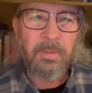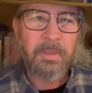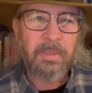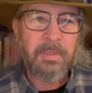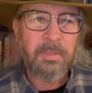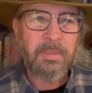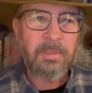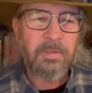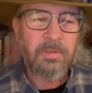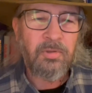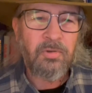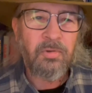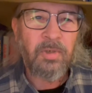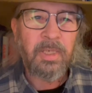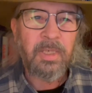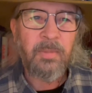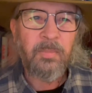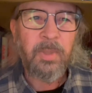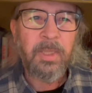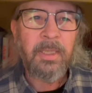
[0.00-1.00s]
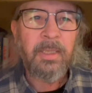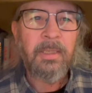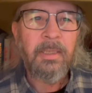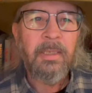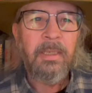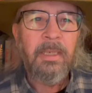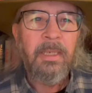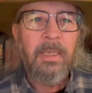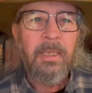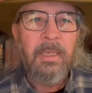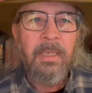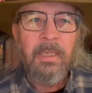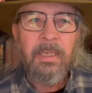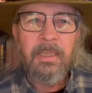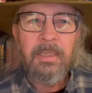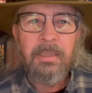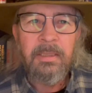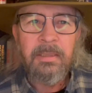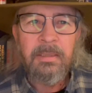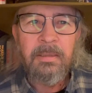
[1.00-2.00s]
struck me.
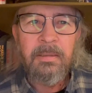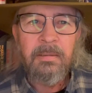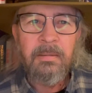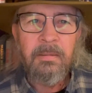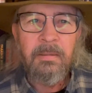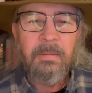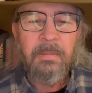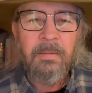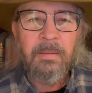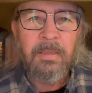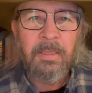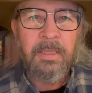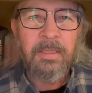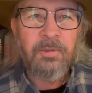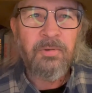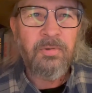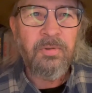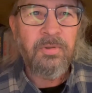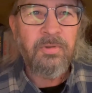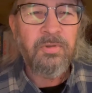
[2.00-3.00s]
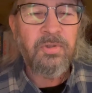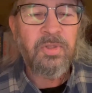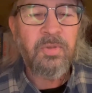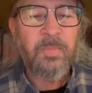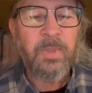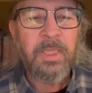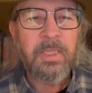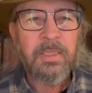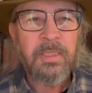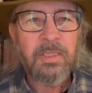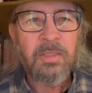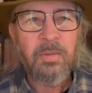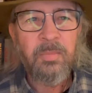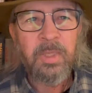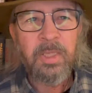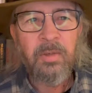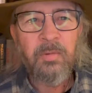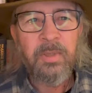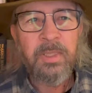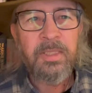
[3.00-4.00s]
It introduced me in so
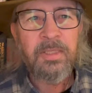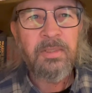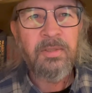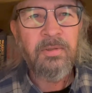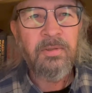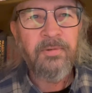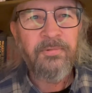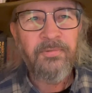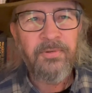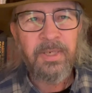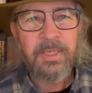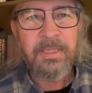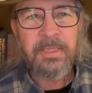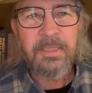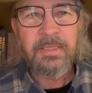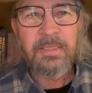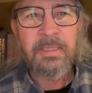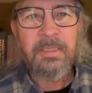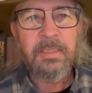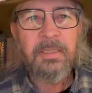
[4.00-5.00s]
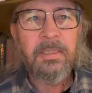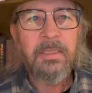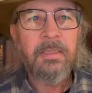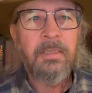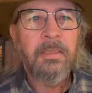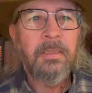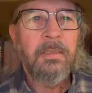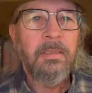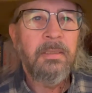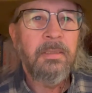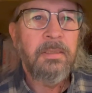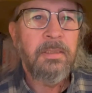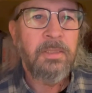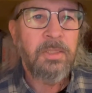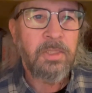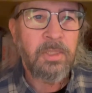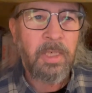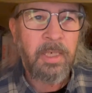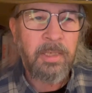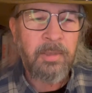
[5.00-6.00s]
many ways to the fantasy
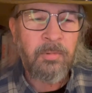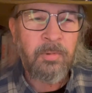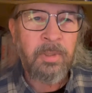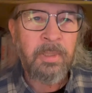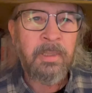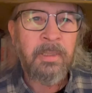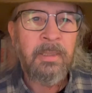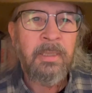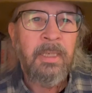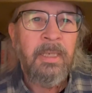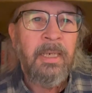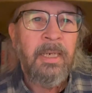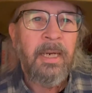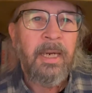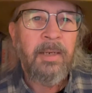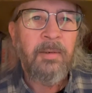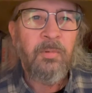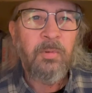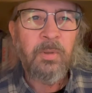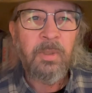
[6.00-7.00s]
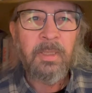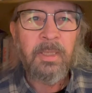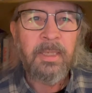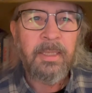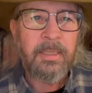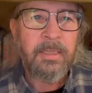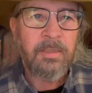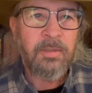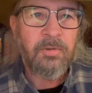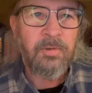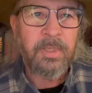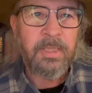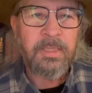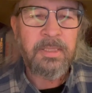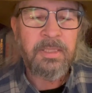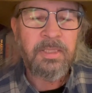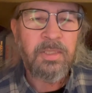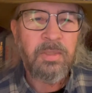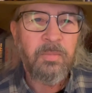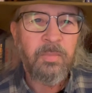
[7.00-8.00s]
genre. I really liked the
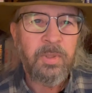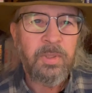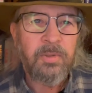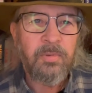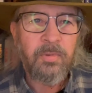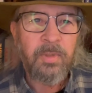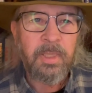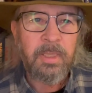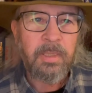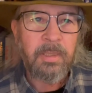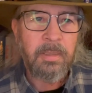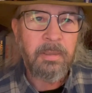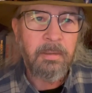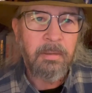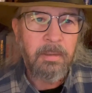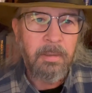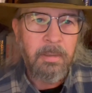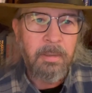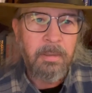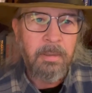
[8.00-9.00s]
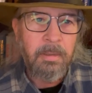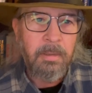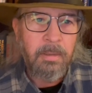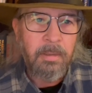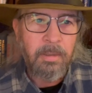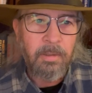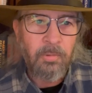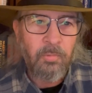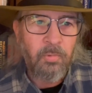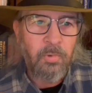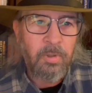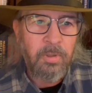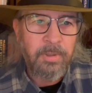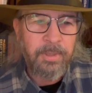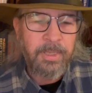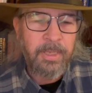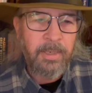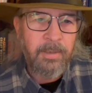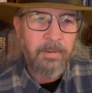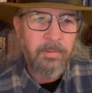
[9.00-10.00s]
transition between the world
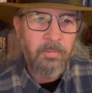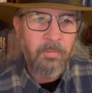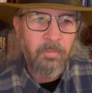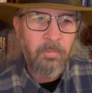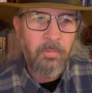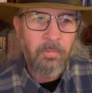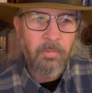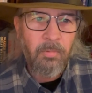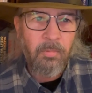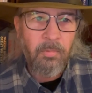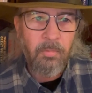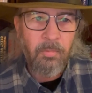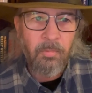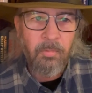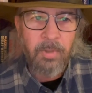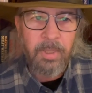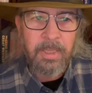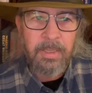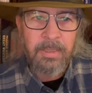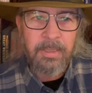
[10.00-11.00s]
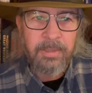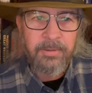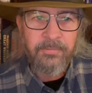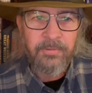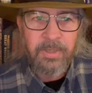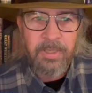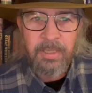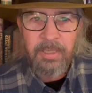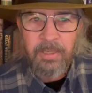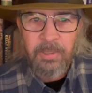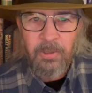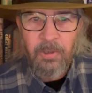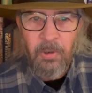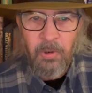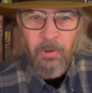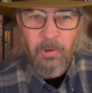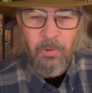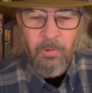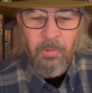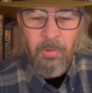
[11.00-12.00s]
that we live in and
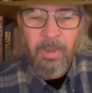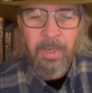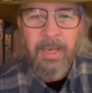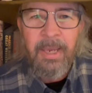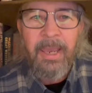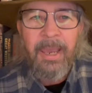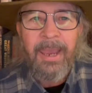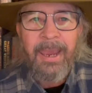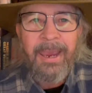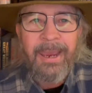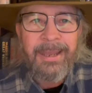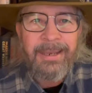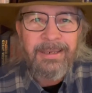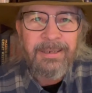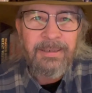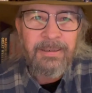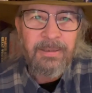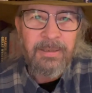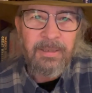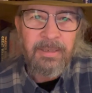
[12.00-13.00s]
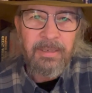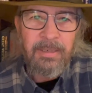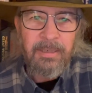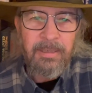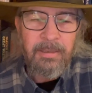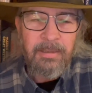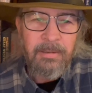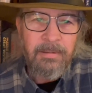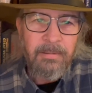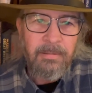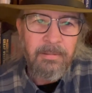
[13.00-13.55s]
know and the